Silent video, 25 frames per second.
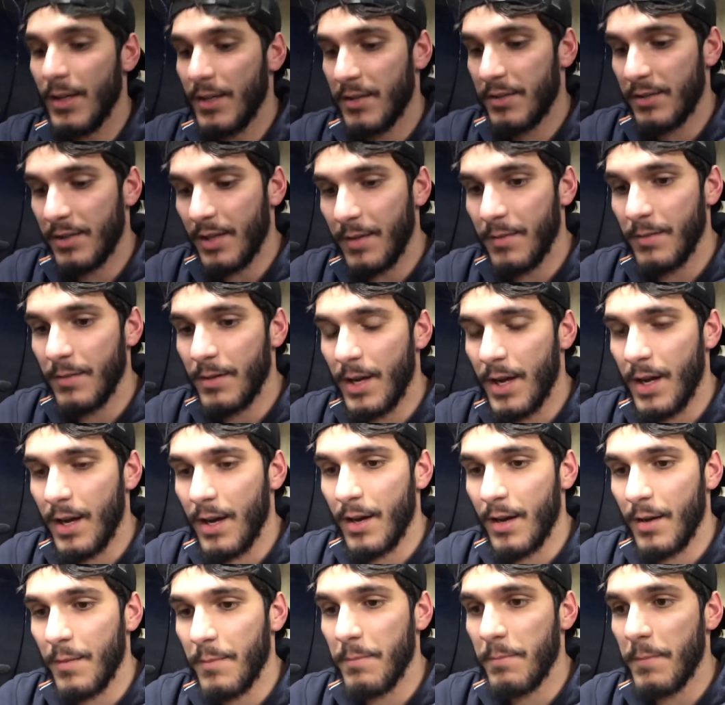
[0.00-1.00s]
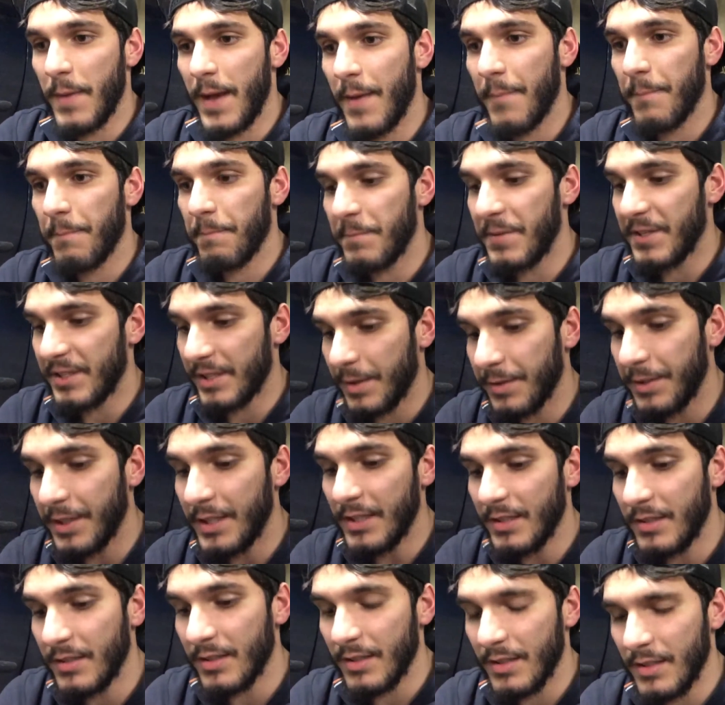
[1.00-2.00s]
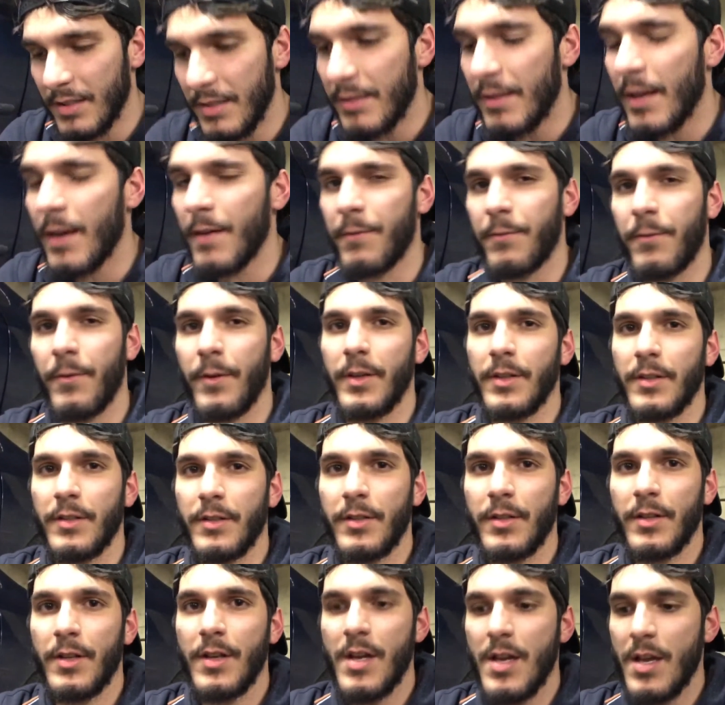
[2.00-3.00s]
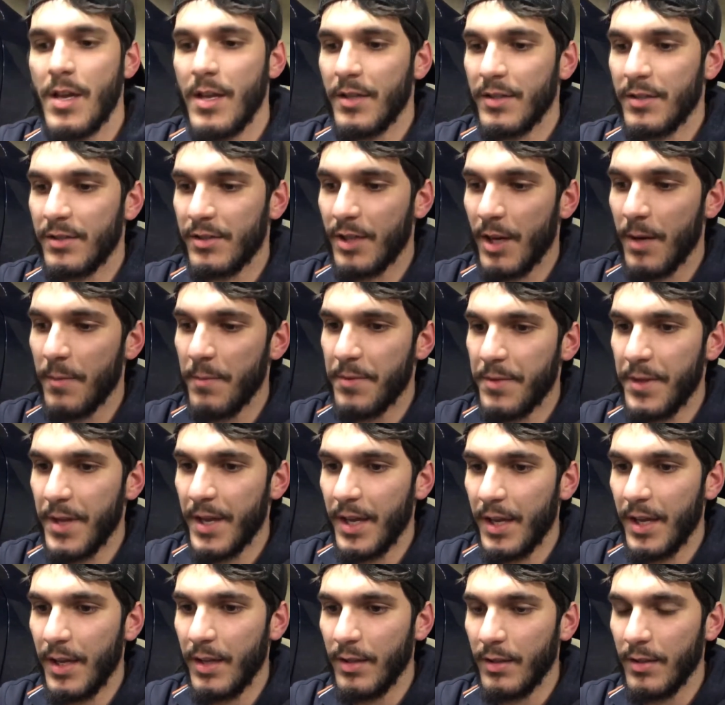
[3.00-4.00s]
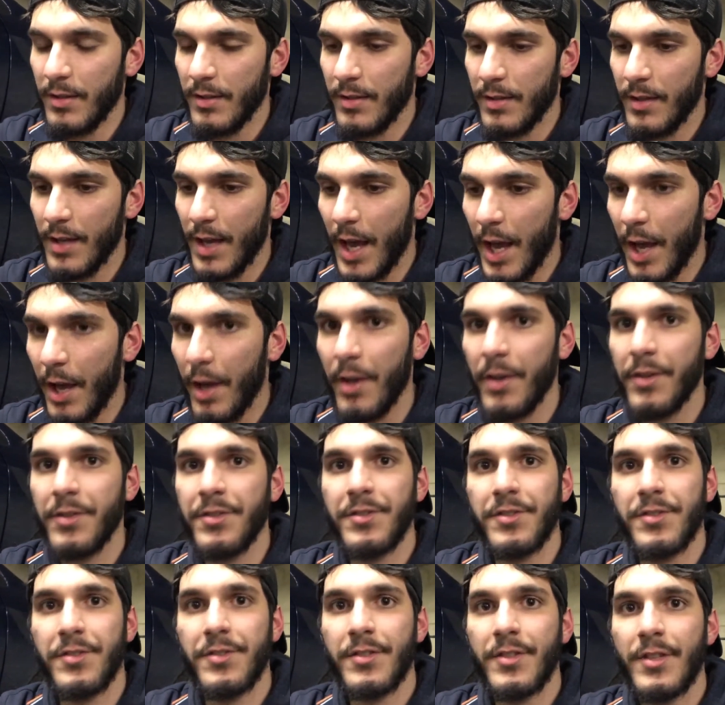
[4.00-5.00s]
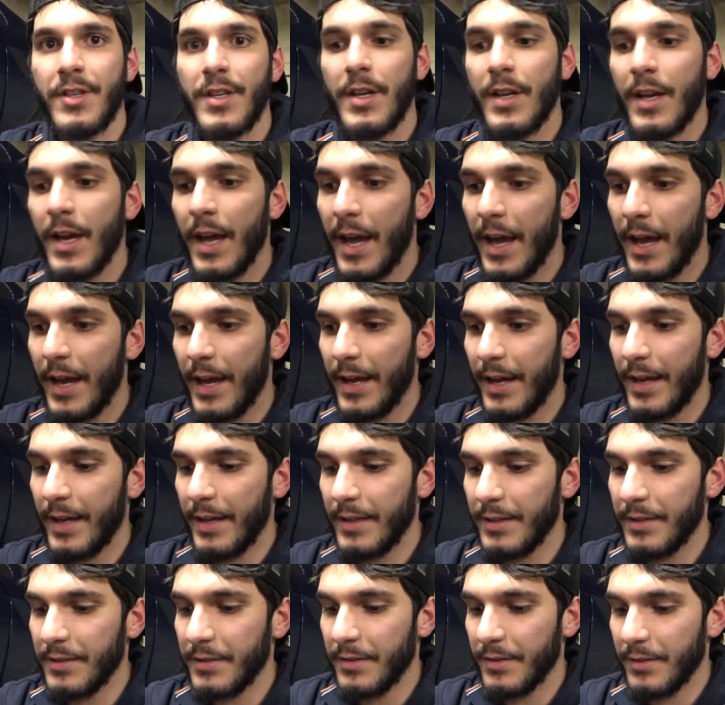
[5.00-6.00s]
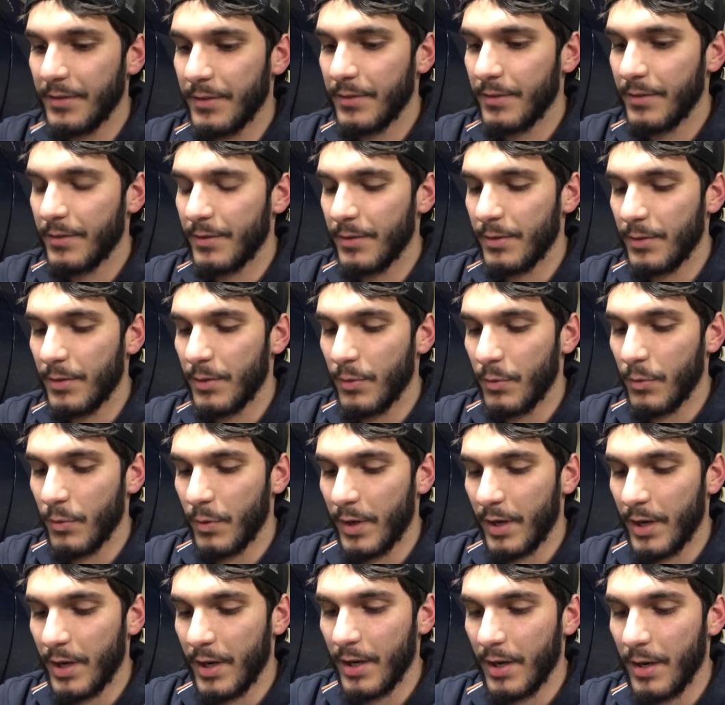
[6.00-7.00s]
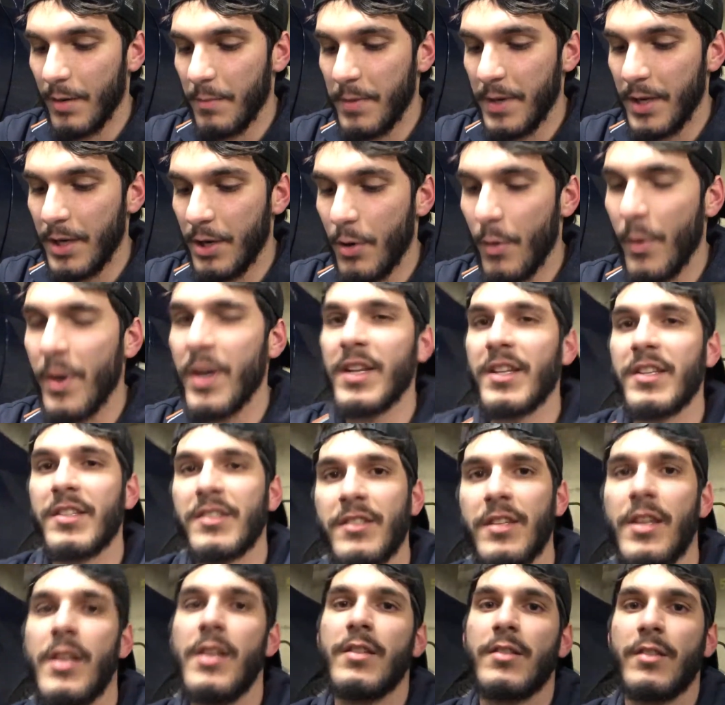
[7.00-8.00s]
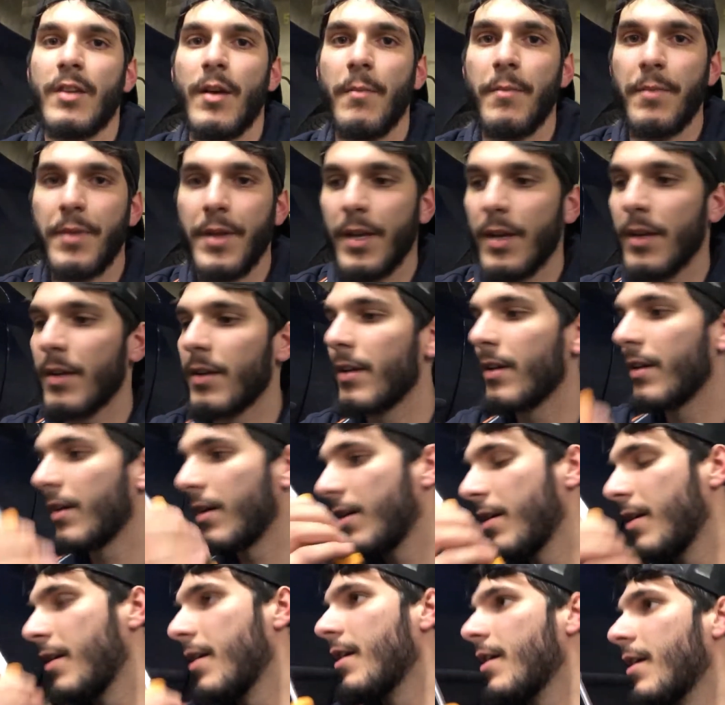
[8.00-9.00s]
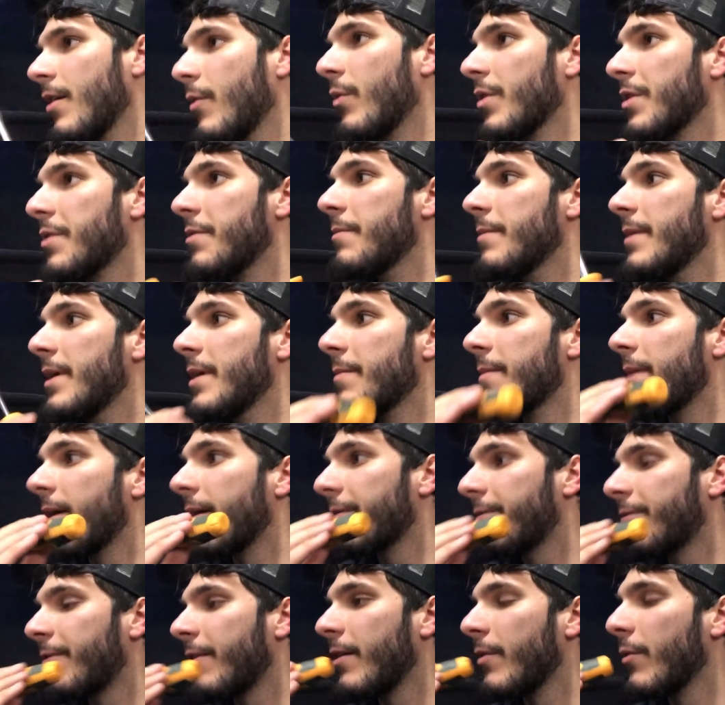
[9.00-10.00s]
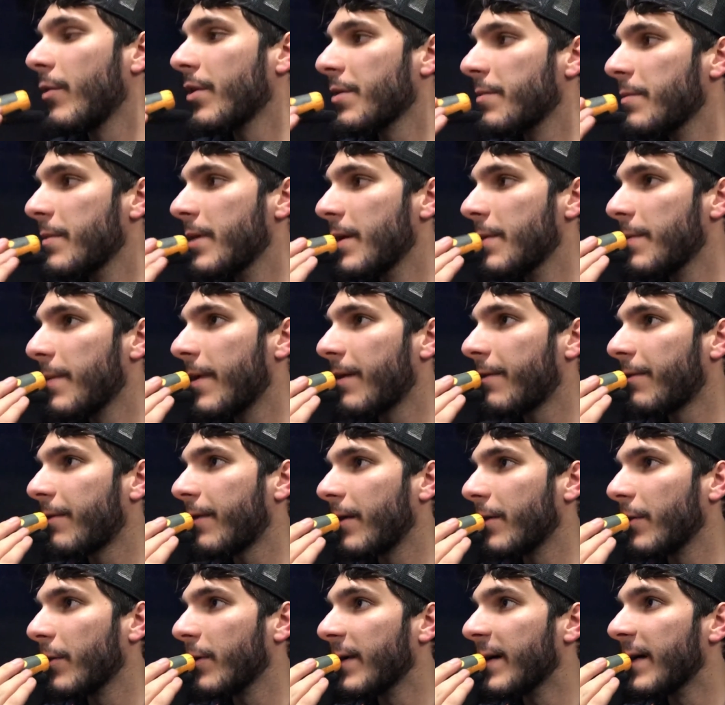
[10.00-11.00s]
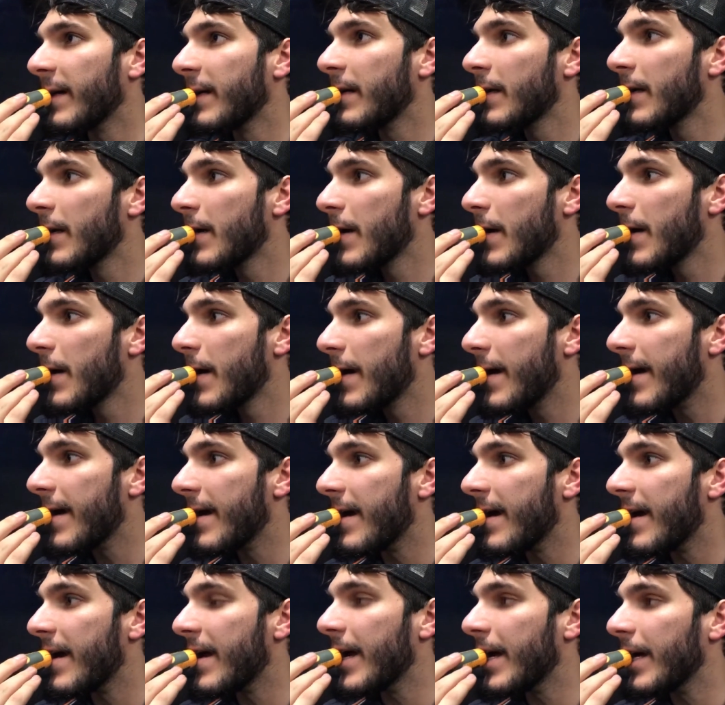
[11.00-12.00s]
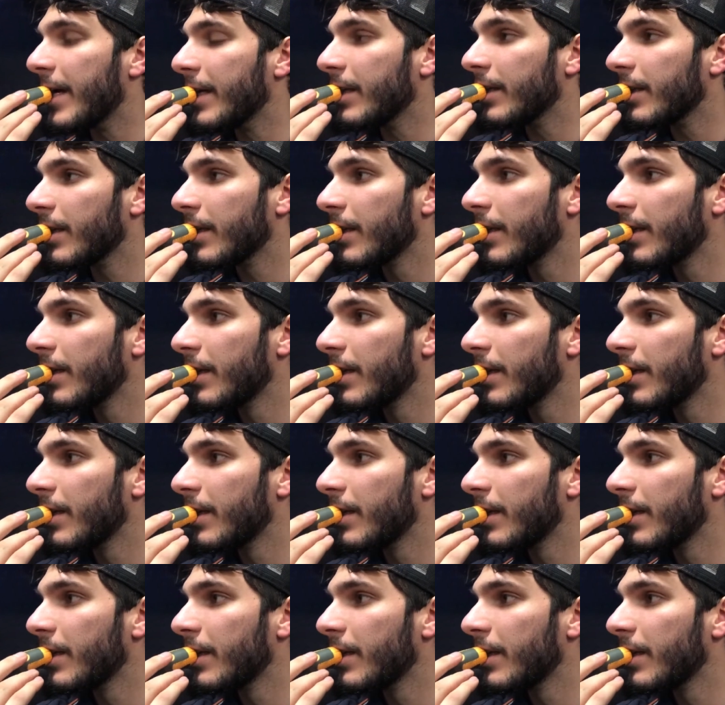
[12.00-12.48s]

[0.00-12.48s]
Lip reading: Something different, something else, and we're gonna be going to see something with me and my friend Wayne, and